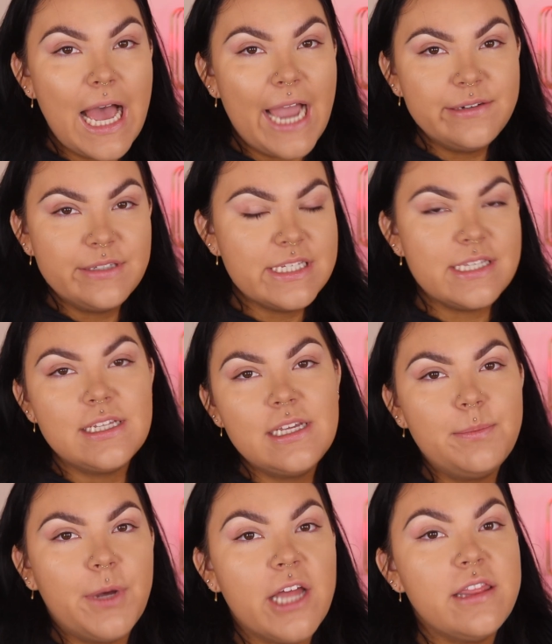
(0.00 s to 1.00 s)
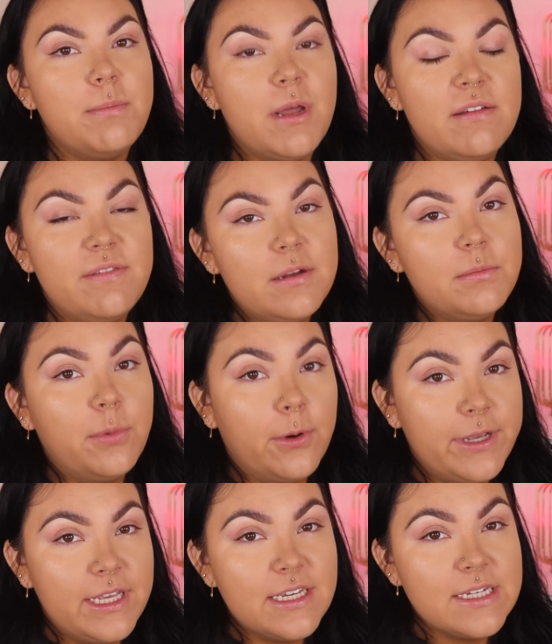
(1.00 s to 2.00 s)
I recently bought the Benefit
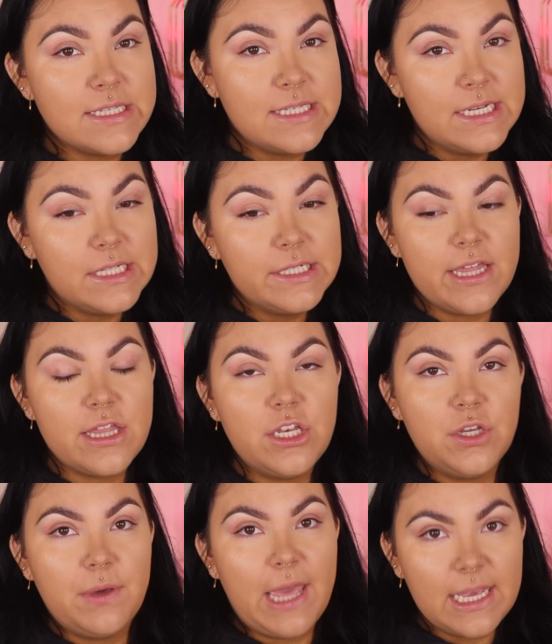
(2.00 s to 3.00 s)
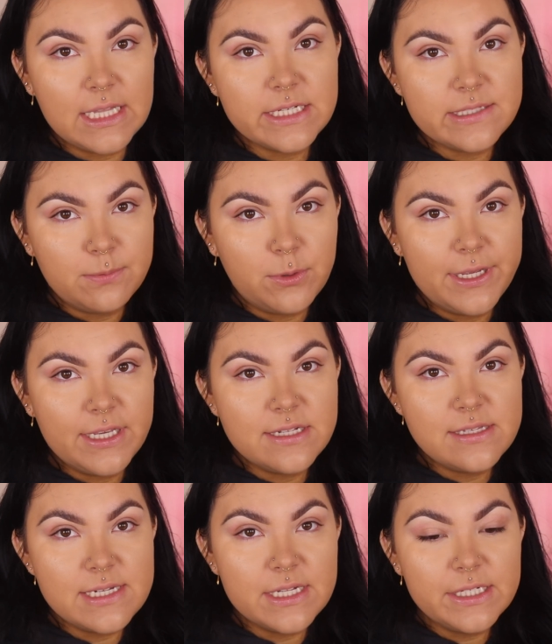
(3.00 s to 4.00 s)
Boing Concealer, the new Cakeless Boing
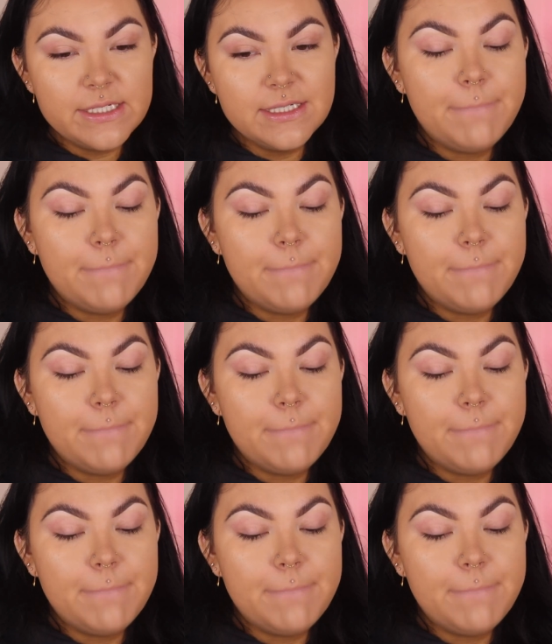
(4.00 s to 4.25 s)
Concealer,